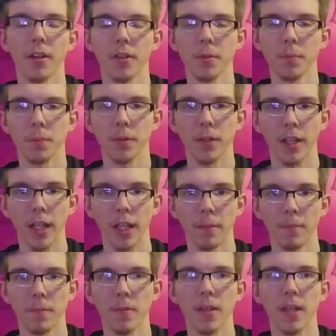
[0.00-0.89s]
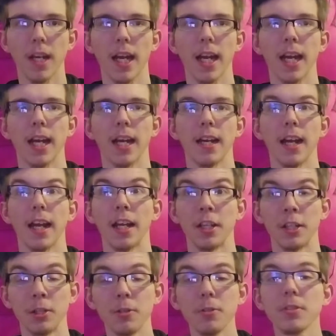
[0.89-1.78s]
play, and it
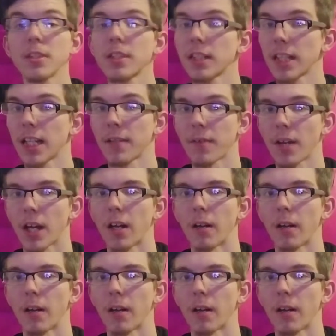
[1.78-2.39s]
used to give out